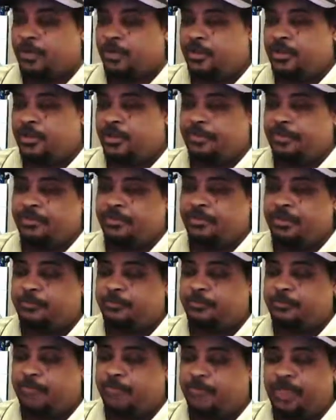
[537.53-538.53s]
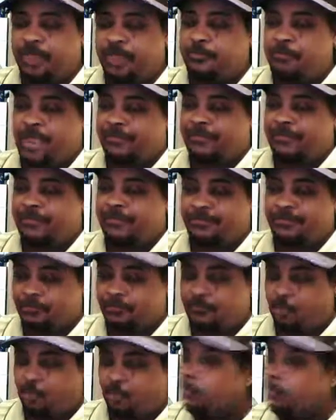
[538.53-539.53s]
lives in this big mansion.
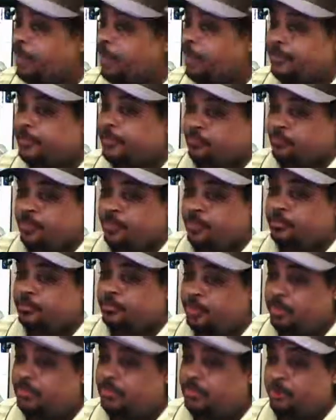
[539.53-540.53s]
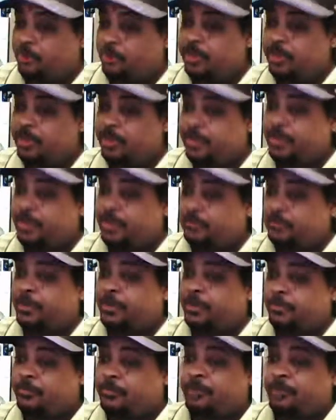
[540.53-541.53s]
Oh, yes, trust me. He's living
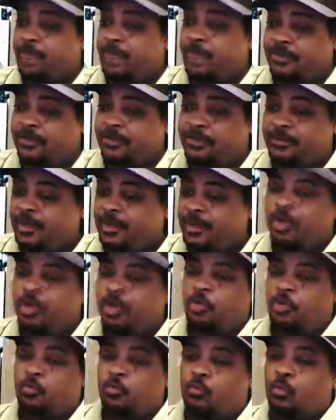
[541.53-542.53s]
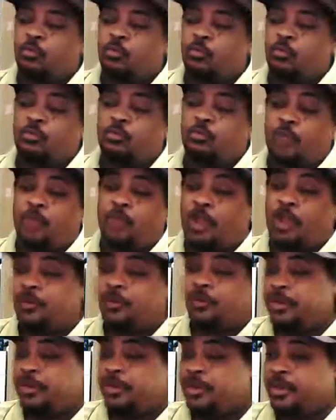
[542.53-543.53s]
in a big mansion, rolling
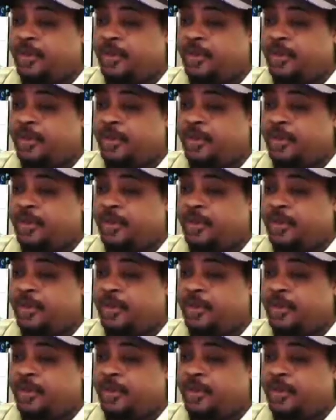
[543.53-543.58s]
around in a